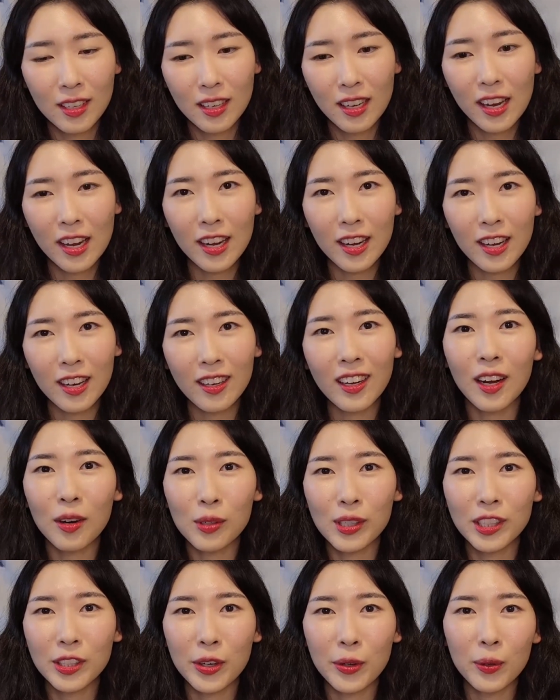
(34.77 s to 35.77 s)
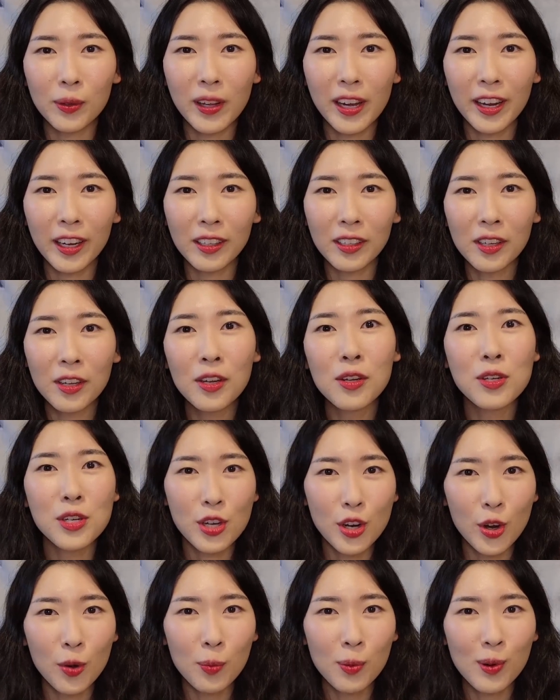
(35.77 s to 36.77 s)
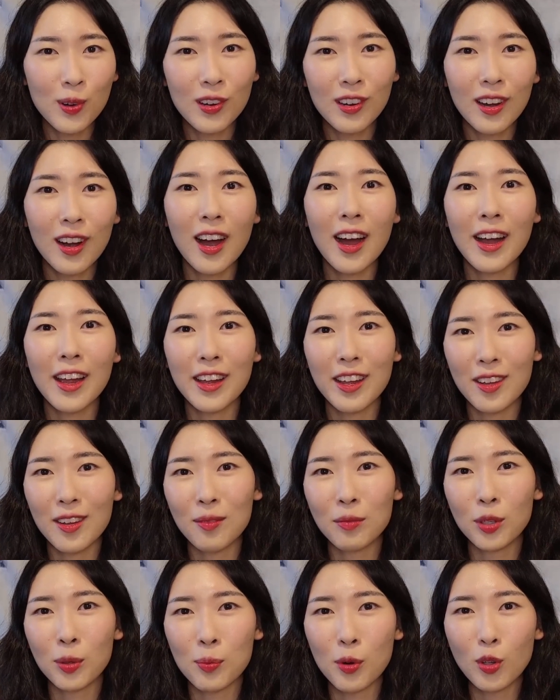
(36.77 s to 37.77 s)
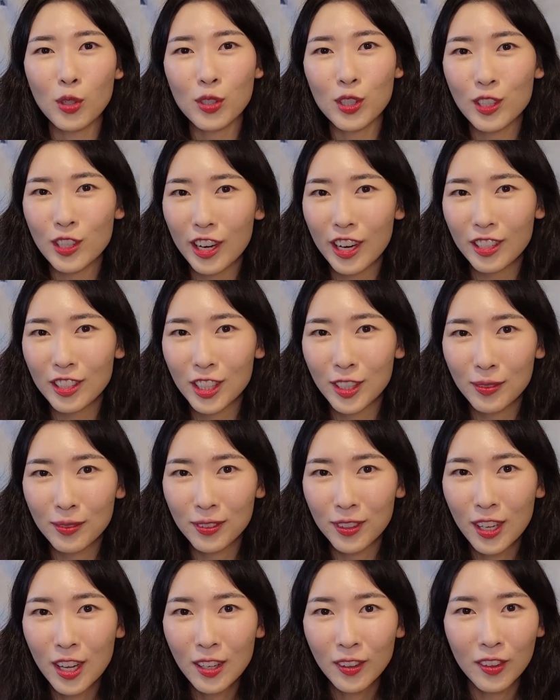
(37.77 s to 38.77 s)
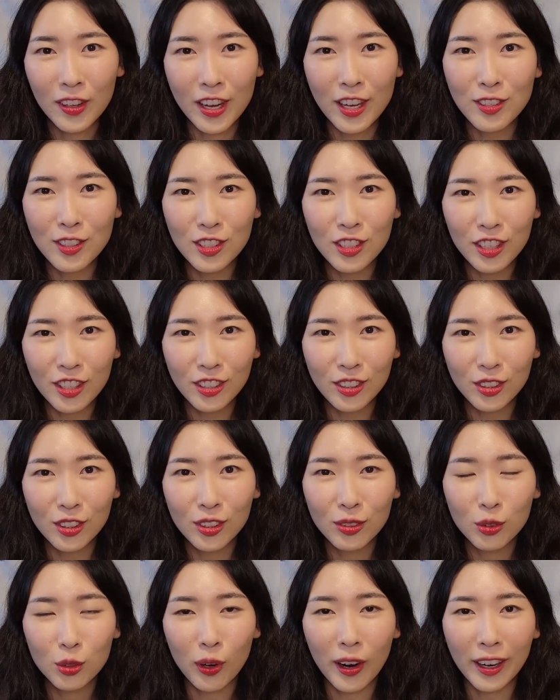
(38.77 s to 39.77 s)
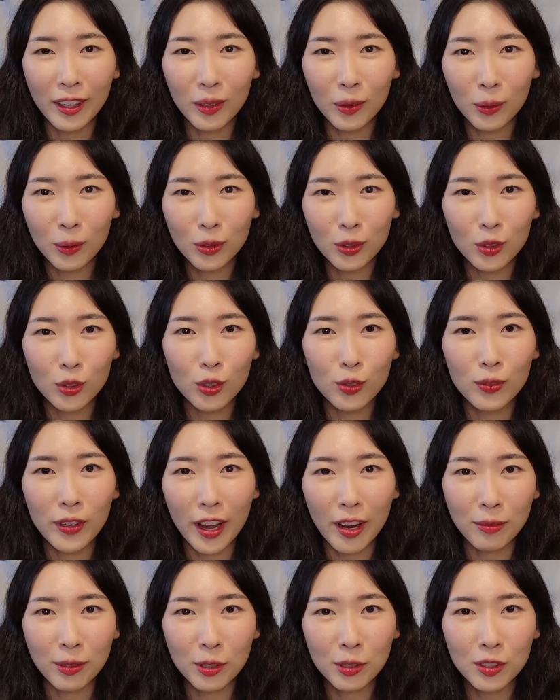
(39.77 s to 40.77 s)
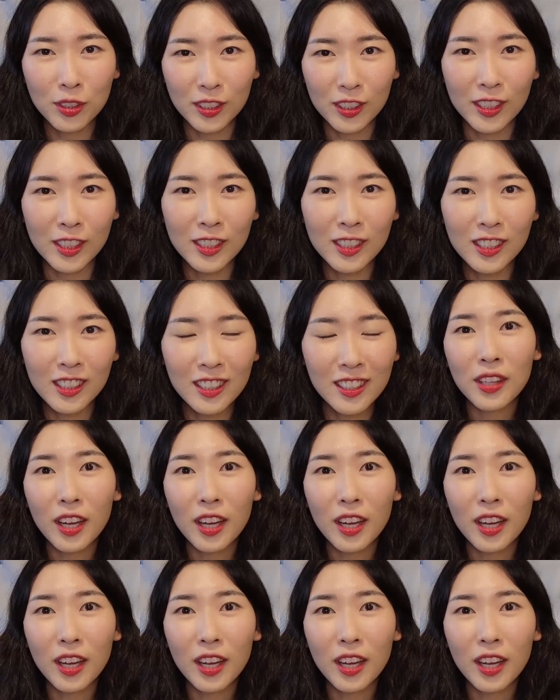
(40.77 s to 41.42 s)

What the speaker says: And I would go like, "Nope, I am the most inactive, laziest child you've ever seen.